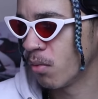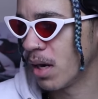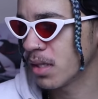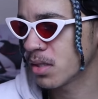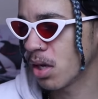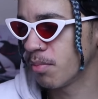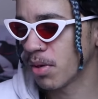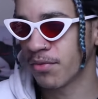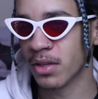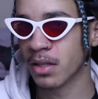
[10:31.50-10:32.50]
Why does her
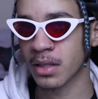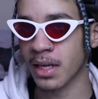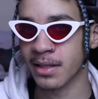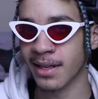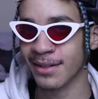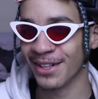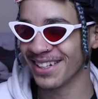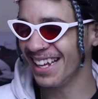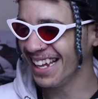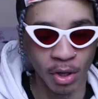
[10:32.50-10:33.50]
brother look like that?
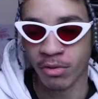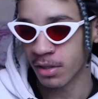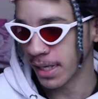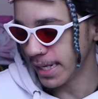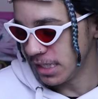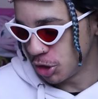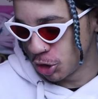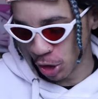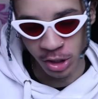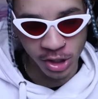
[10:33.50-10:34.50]
Like, bro looked like he
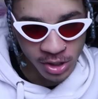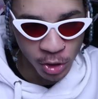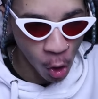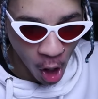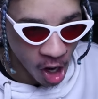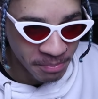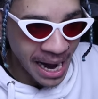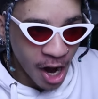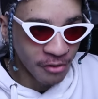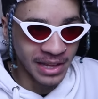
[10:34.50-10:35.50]
just got up
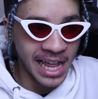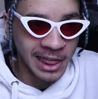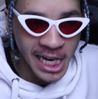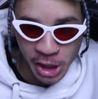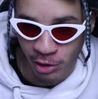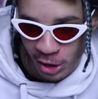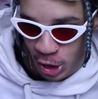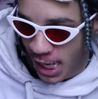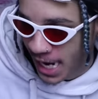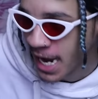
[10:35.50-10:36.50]
out of the electric
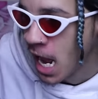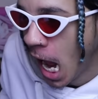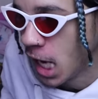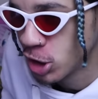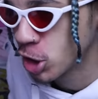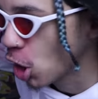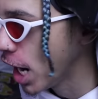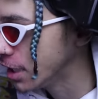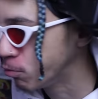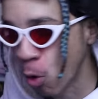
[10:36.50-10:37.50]
chair and
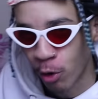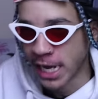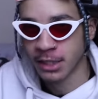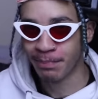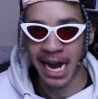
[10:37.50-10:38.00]
started walking